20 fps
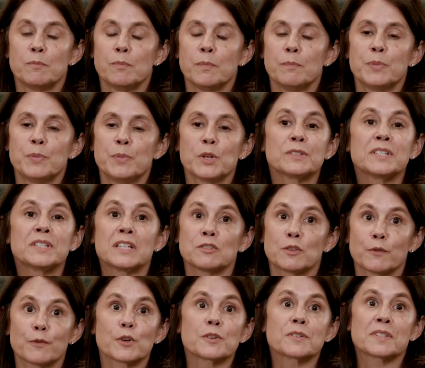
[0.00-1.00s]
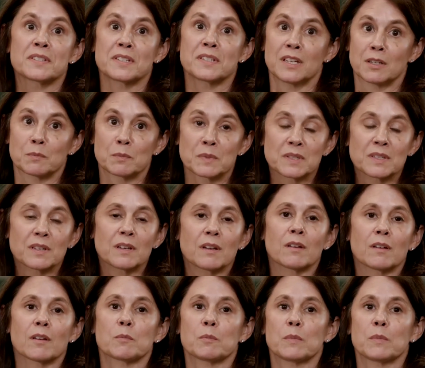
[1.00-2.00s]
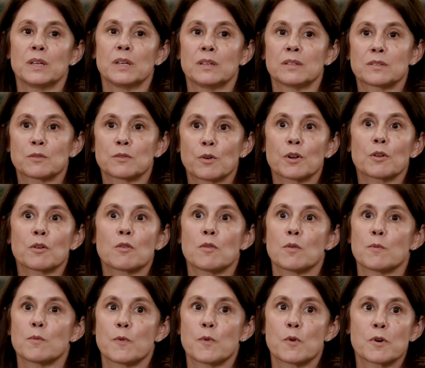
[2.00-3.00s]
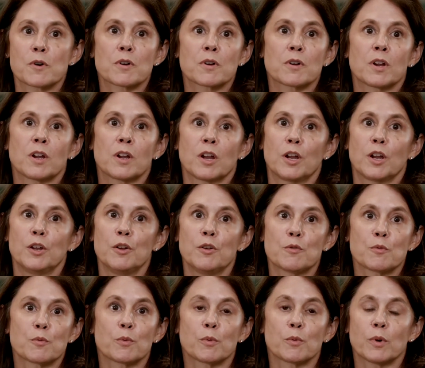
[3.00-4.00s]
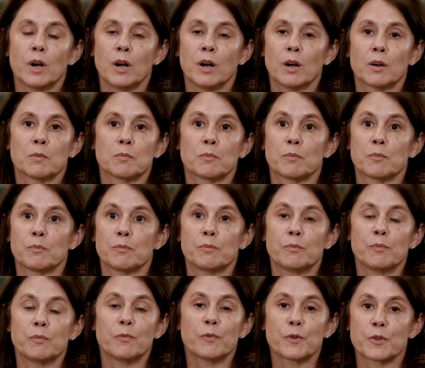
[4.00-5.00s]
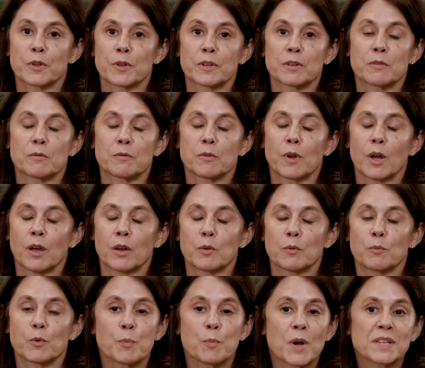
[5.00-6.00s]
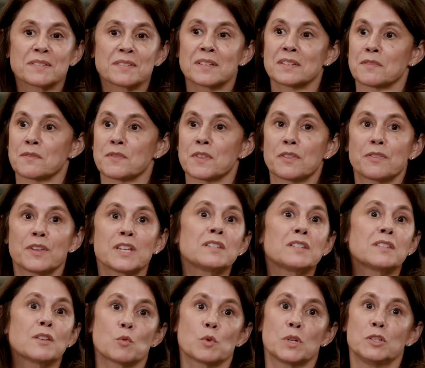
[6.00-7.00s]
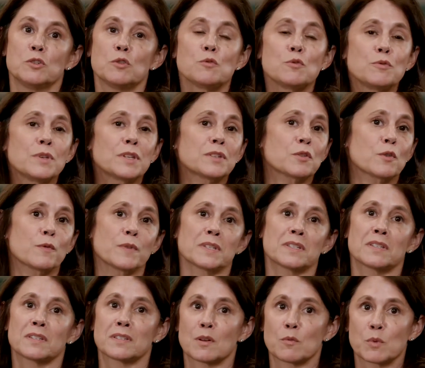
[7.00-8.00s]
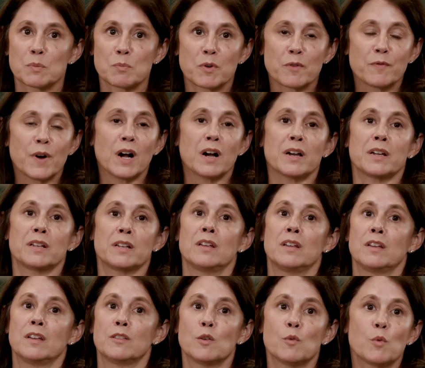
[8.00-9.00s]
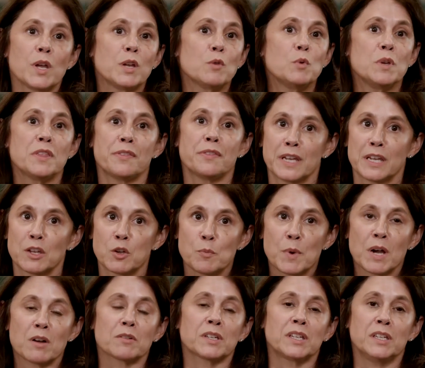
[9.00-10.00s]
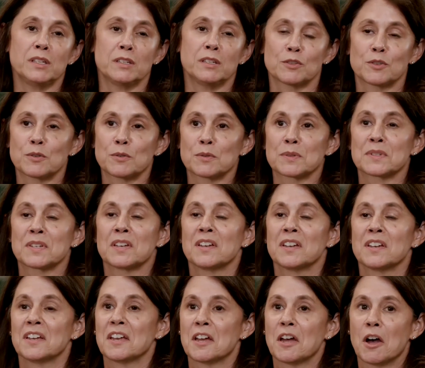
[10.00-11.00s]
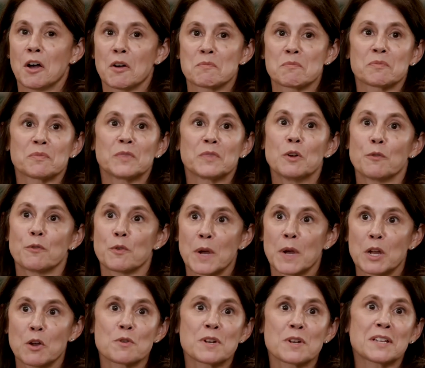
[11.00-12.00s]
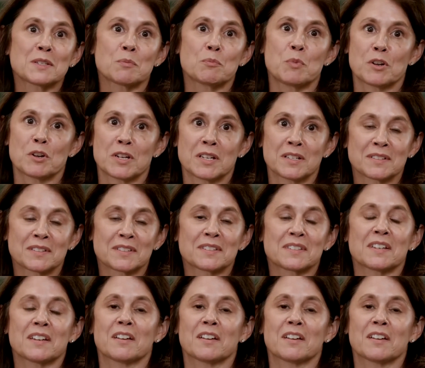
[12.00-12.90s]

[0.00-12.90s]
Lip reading: building diverse teams is critical for the robustness of the things that we do, the services that we provide, the way we think about key issues. From my own experience,